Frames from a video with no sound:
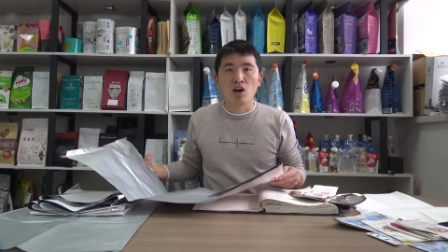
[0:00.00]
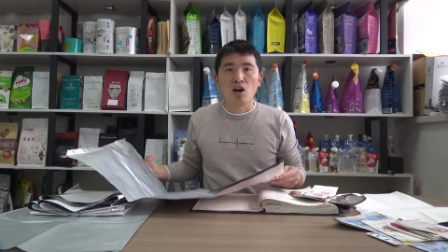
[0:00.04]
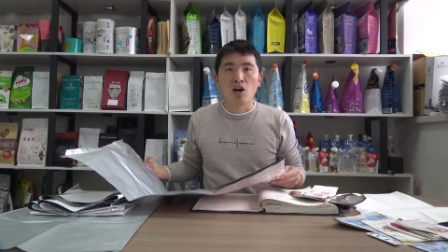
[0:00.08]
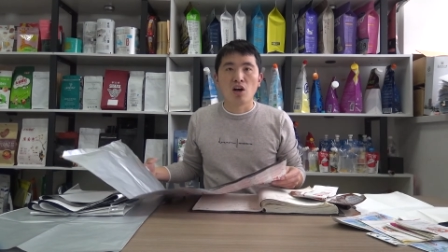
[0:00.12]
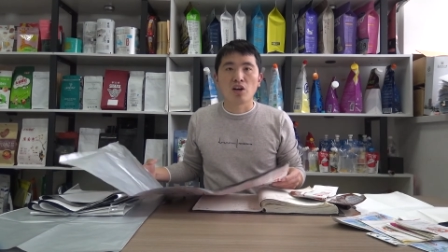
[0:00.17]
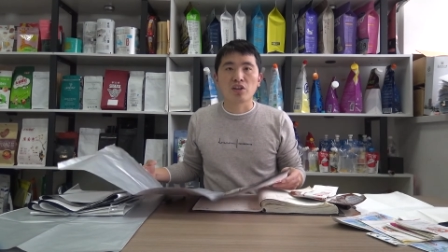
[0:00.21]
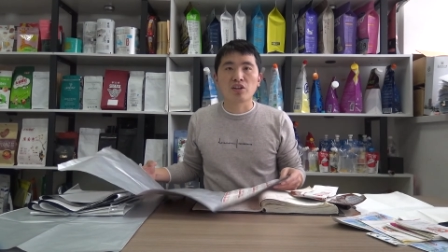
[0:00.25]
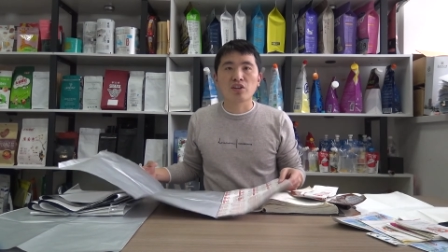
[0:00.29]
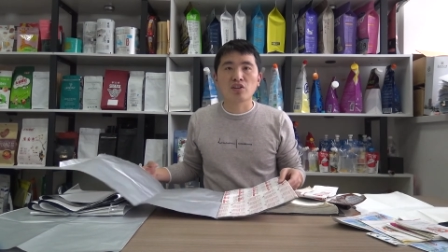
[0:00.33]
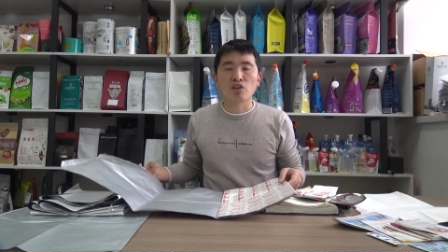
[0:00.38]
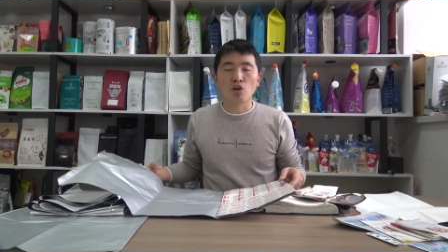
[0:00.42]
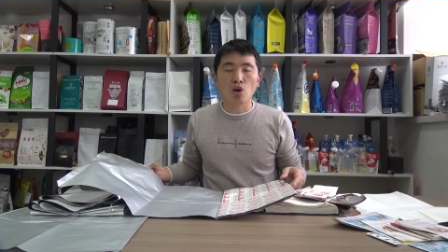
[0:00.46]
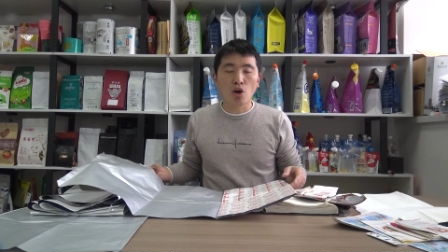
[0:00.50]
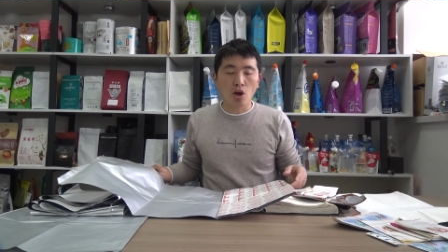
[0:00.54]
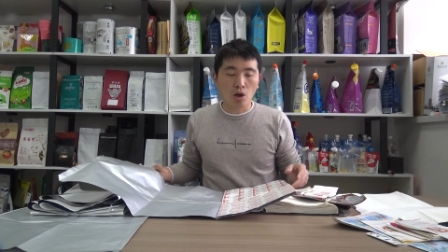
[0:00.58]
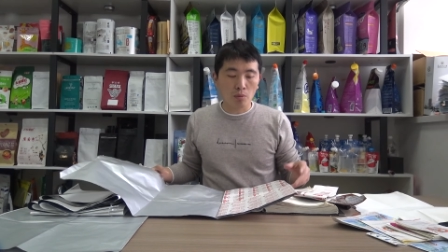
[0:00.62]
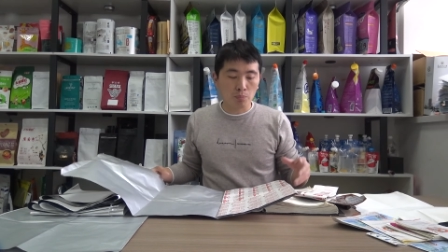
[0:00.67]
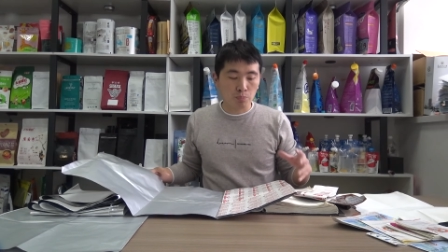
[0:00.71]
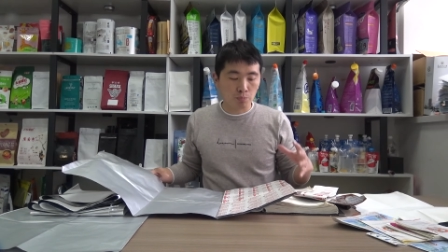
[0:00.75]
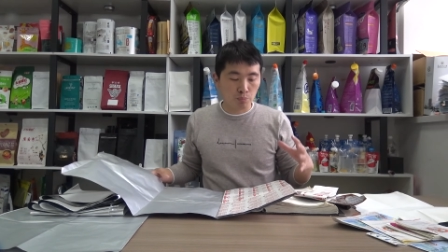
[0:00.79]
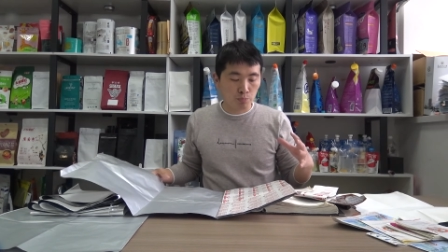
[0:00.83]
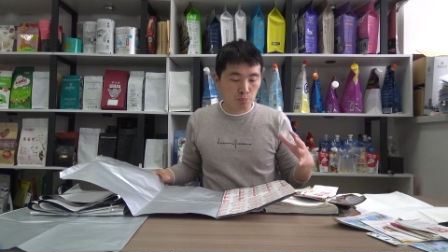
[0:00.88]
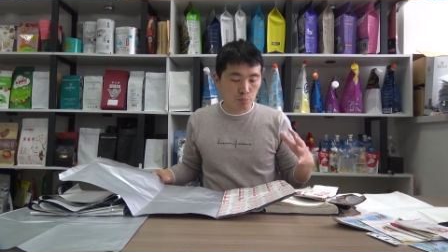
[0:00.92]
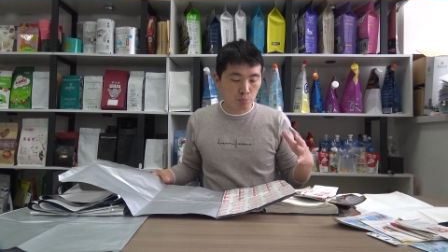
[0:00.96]

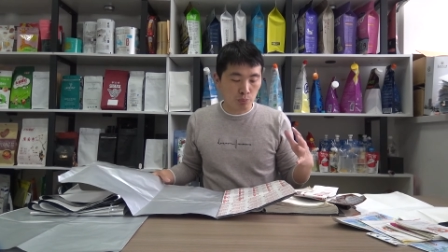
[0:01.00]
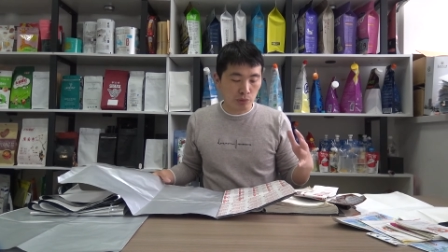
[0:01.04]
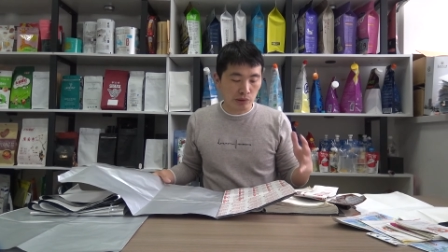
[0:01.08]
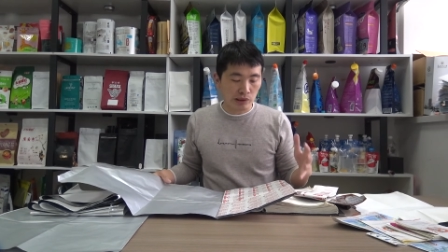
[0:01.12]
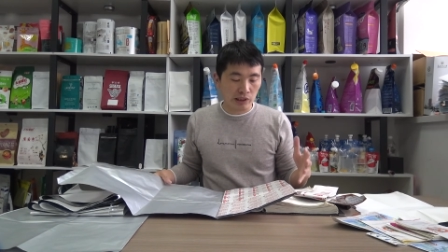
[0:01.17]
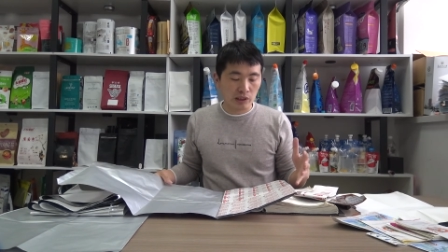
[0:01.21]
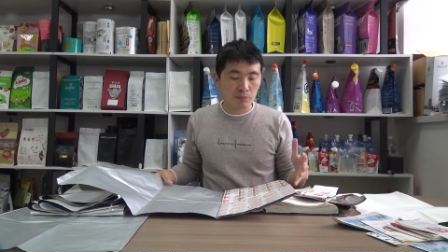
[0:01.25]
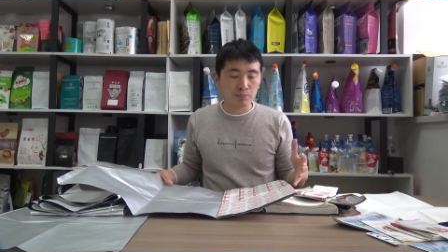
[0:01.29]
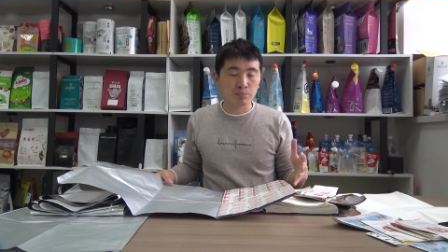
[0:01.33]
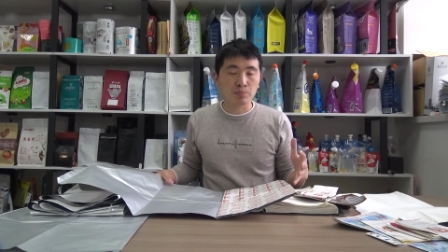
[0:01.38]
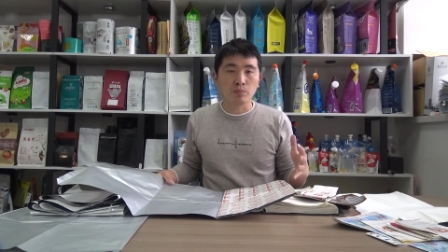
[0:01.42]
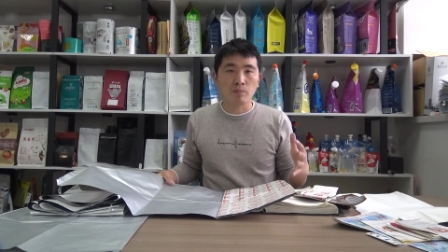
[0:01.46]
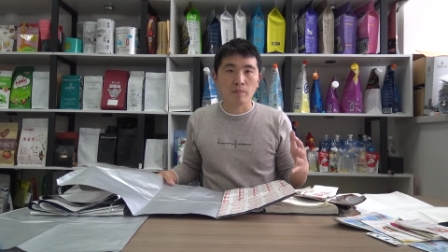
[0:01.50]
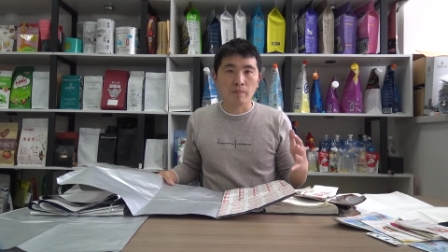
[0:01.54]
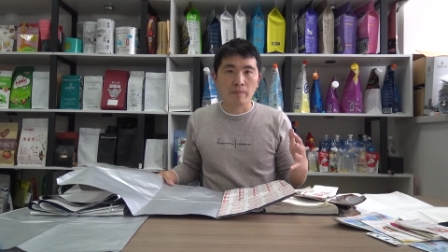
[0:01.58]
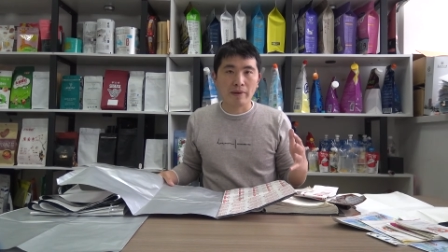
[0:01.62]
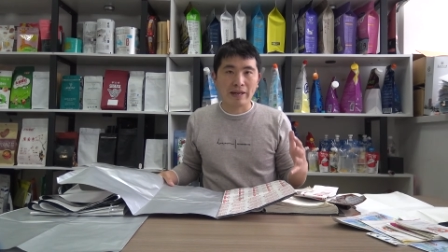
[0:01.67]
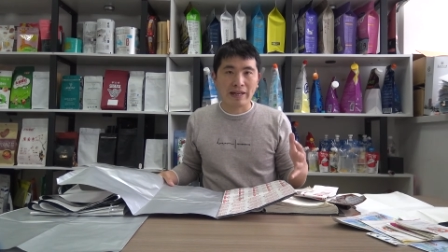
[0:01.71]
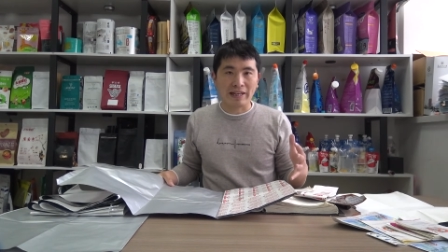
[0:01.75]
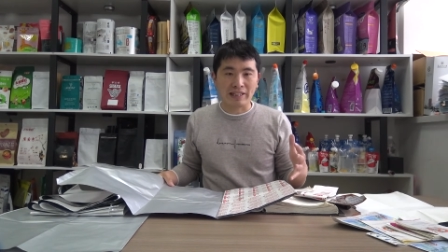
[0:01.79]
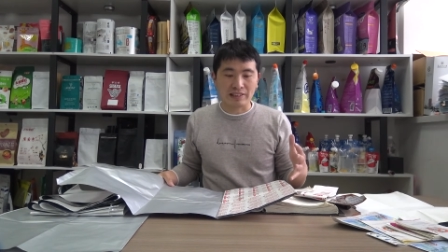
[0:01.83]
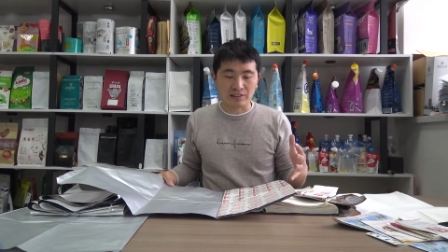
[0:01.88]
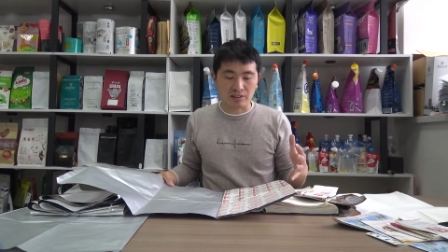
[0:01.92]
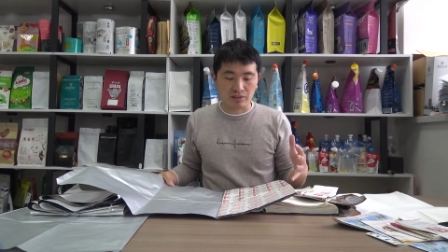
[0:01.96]
alcohol prep
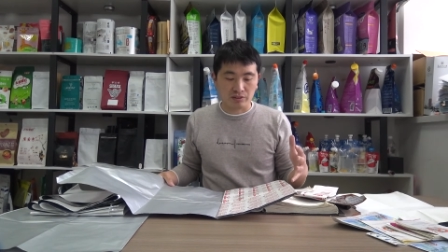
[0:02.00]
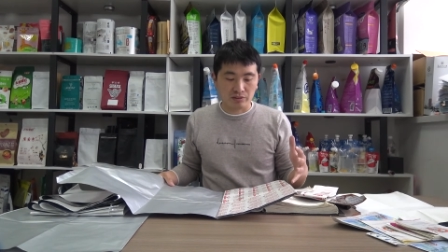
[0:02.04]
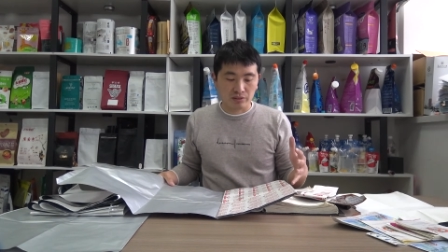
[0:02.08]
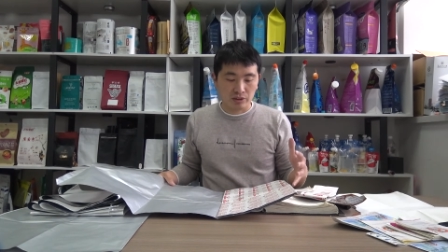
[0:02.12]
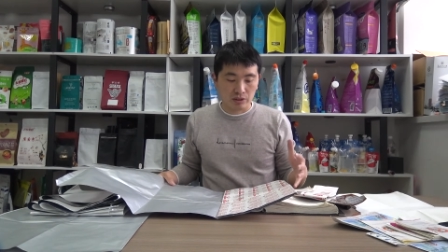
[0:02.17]
mat.